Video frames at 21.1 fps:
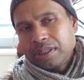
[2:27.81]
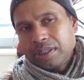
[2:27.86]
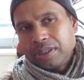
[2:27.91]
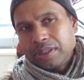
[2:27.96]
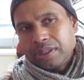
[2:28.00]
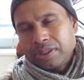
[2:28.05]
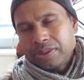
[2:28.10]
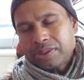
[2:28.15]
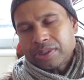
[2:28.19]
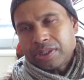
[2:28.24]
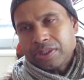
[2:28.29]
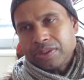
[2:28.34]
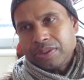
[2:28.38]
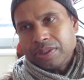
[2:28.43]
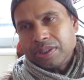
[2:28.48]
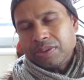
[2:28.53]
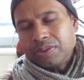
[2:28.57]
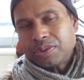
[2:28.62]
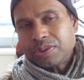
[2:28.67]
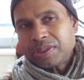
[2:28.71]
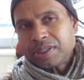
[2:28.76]
You know, so
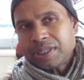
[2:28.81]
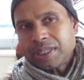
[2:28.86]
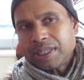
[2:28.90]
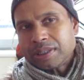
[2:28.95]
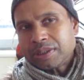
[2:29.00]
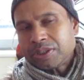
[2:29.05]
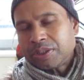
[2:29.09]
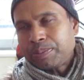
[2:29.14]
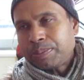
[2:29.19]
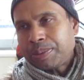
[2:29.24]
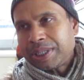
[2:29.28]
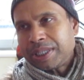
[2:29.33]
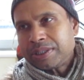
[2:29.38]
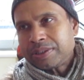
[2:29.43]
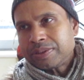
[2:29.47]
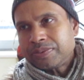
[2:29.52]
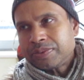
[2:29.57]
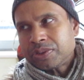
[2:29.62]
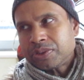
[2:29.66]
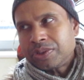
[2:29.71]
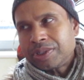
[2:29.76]
in order to get to a
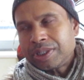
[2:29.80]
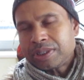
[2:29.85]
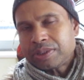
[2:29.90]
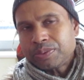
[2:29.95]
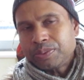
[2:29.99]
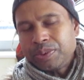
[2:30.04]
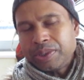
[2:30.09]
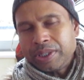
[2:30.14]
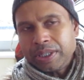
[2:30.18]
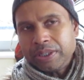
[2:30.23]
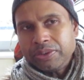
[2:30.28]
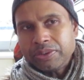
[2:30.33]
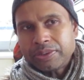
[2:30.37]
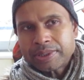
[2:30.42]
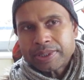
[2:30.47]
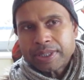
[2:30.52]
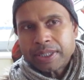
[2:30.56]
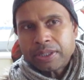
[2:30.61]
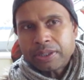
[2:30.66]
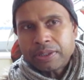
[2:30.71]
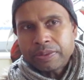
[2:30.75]
place of trust within
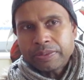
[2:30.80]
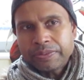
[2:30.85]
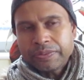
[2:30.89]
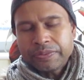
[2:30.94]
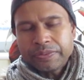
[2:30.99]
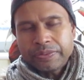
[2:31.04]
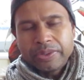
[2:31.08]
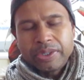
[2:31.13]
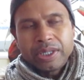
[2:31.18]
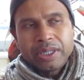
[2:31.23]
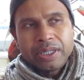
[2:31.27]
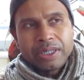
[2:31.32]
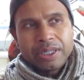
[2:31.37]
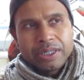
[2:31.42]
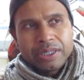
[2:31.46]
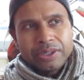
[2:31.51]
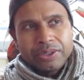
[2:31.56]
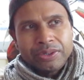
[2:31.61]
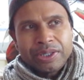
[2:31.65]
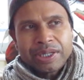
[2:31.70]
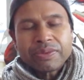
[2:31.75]
yourself,
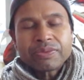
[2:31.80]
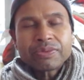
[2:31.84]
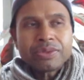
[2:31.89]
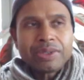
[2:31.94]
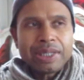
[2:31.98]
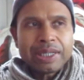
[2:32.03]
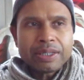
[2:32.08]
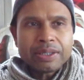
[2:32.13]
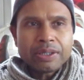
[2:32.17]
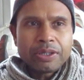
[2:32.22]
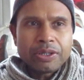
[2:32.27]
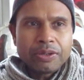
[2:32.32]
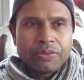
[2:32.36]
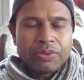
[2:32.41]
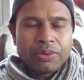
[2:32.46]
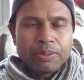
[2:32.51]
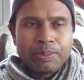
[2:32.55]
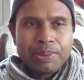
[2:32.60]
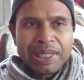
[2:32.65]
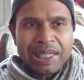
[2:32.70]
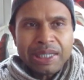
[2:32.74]
you'd have to let go of
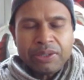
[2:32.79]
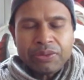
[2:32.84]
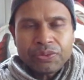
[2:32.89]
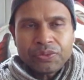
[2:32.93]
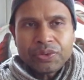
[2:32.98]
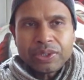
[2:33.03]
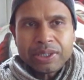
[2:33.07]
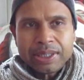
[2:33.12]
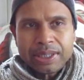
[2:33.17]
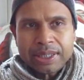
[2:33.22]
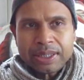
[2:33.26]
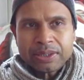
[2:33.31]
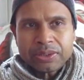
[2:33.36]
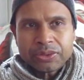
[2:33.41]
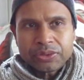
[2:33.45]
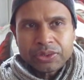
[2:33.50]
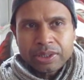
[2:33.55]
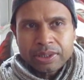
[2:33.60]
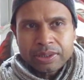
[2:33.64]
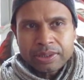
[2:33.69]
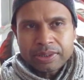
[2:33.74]
the belief in
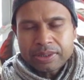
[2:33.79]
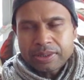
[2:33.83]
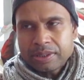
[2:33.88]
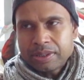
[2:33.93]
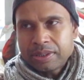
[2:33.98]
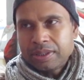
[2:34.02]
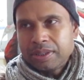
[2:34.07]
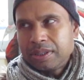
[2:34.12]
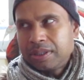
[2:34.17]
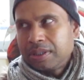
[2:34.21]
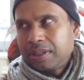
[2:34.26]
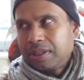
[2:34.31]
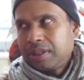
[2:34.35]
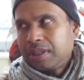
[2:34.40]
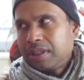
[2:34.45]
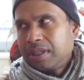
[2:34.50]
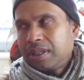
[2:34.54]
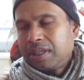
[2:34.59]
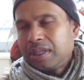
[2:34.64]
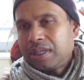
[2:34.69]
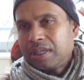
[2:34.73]
distrust.
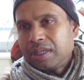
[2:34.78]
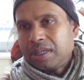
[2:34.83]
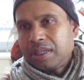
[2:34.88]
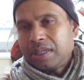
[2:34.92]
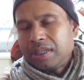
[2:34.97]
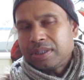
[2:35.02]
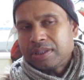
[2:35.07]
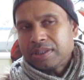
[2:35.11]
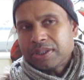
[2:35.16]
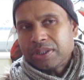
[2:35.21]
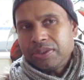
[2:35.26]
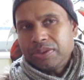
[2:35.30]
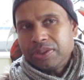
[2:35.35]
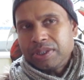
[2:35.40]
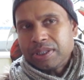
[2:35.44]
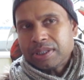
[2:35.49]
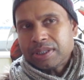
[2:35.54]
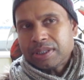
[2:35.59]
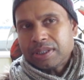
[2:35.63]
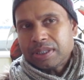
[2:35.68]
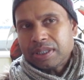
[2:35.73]
Uh, so you
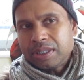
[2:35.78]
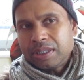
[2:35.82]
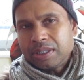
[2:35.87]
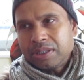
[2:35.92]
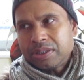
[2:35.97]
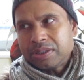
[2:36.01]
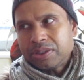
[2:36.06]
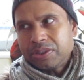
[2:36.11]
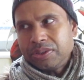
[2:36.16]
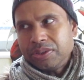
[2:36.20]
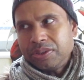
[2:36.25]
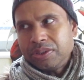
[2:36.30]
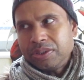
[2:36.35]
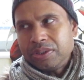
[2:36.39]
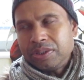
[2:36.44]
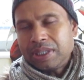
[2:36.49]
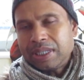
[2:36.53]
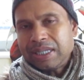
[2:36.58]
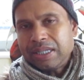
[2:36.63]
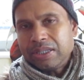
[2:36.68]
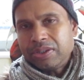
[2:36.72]
just uh, so you
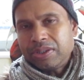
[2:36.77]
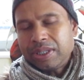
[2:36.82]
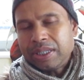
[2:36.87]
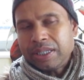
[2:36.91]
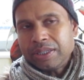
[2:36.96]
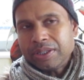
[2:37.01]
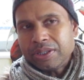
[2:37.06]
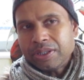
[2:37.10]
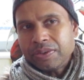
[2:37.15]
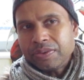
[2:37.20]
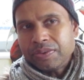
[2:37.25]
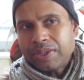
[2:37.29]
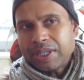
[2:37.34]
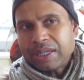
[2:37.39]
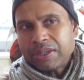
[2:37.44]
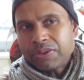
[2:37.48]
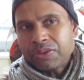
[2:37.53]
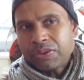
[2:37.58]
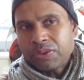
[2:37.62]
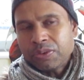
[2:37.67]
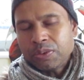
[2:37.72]
let you're letting go of
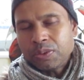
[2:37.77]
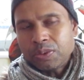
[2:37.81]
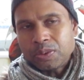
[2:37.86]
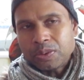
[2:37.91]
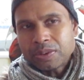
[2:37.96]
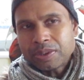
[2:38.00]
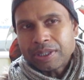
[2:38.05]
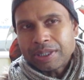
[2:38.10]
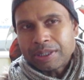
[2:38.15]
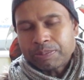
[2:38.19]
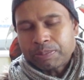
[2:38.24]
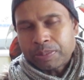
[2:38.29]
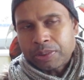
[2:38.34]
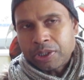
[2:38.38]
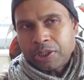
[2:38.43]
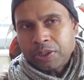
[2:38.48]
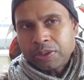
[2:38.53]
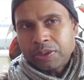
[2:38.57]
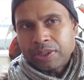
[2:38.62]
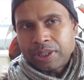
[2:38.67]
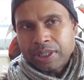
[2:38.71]
that thought, that
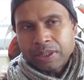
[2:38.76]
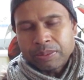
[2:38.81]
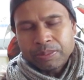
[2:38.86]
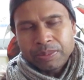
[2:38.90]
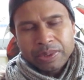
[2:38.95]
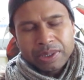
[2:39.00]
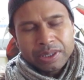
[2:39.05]
program,